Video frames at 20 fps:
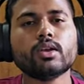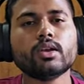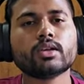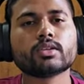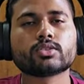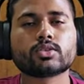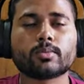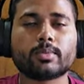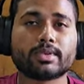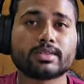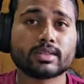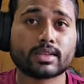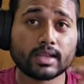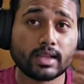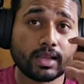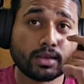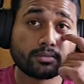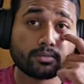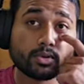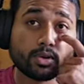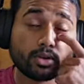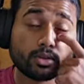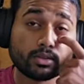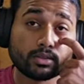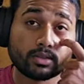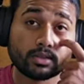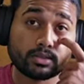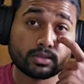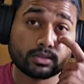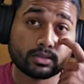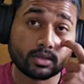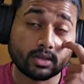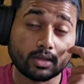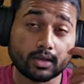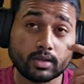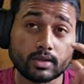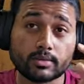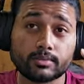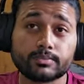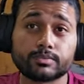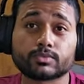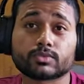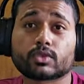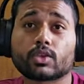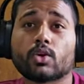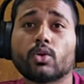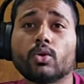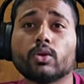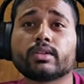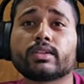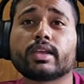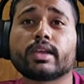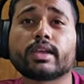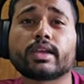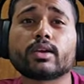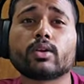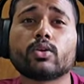So basically, I've got this whole thing